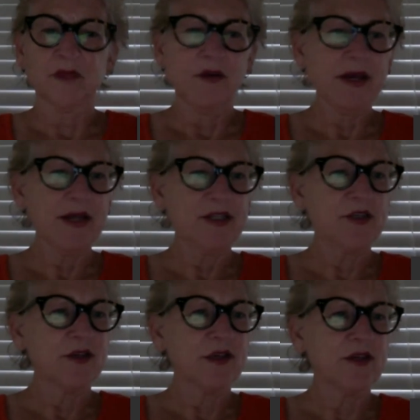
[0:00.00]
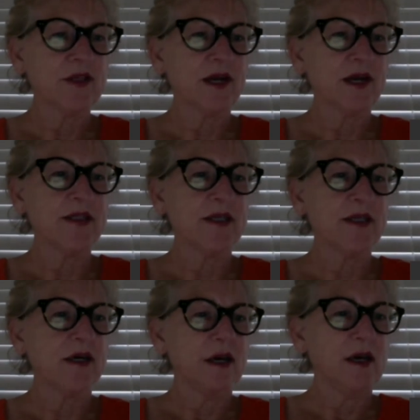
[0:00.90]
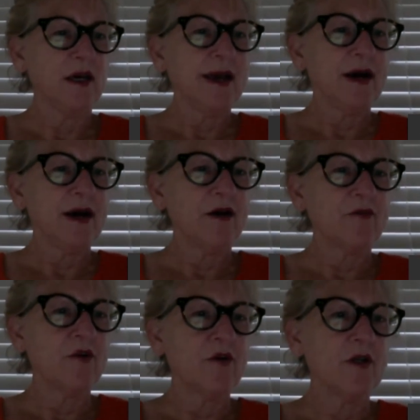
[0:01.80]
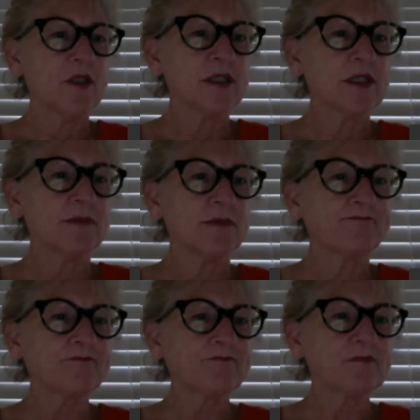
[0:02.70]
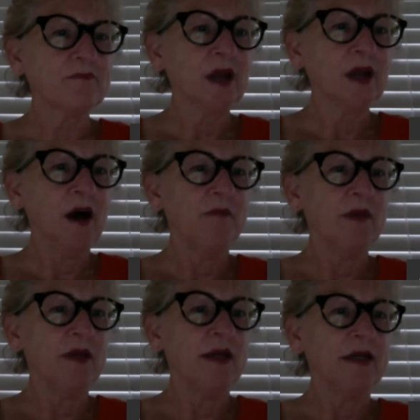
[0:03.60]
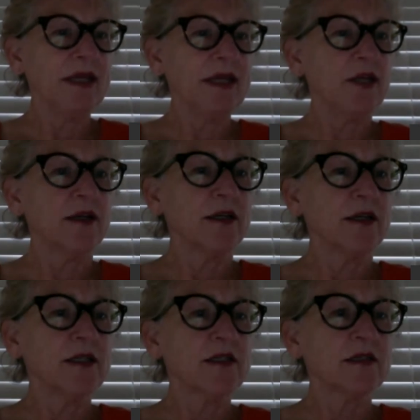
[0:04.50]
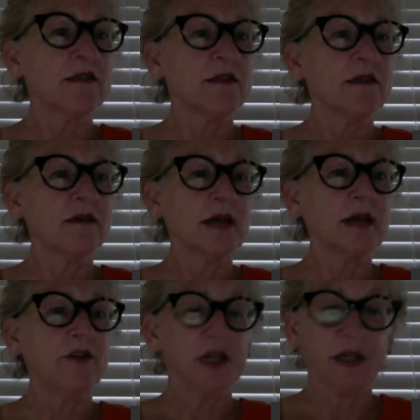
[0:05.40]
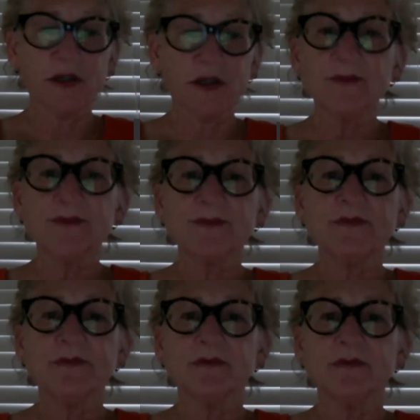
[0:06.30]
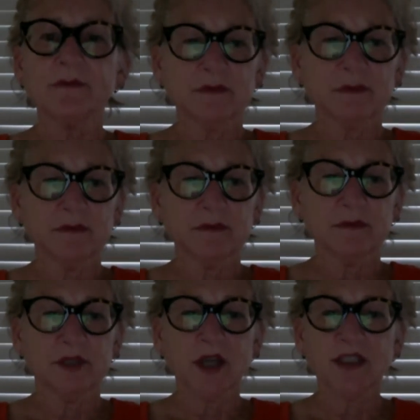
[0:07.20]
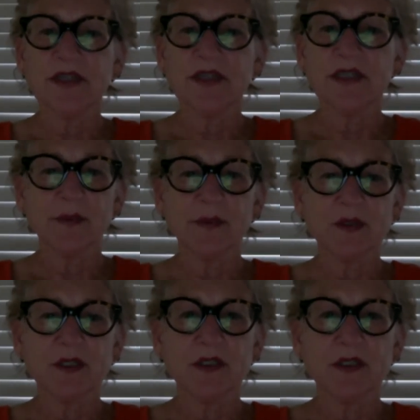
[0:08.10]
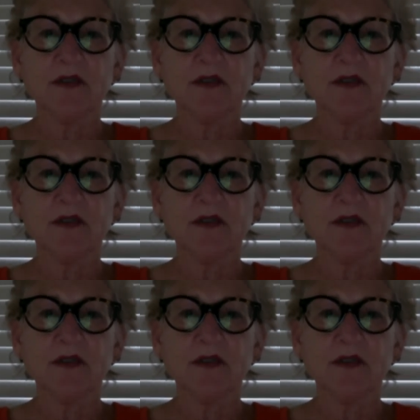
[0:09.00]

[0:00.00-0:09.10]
Okay, so you get the idea. Now, of course, and here is Tjader. Lots of examples.